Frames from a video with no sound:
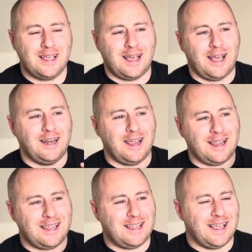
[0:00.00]
And
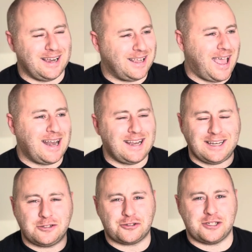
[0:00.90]
again, it
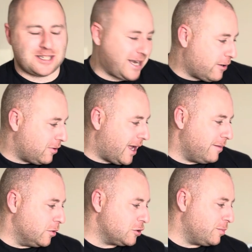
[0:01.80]
doesn't sound like
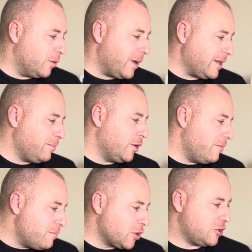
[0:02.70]
much, but when you put a
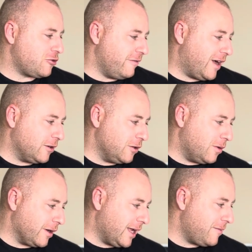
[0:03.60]
monetary value
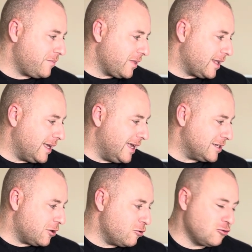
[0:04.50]
on it, it's
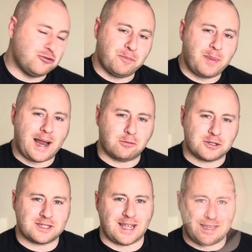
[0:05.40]
£100
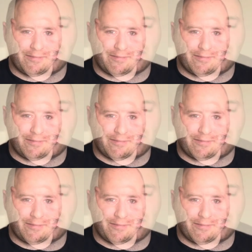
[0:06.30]
saving.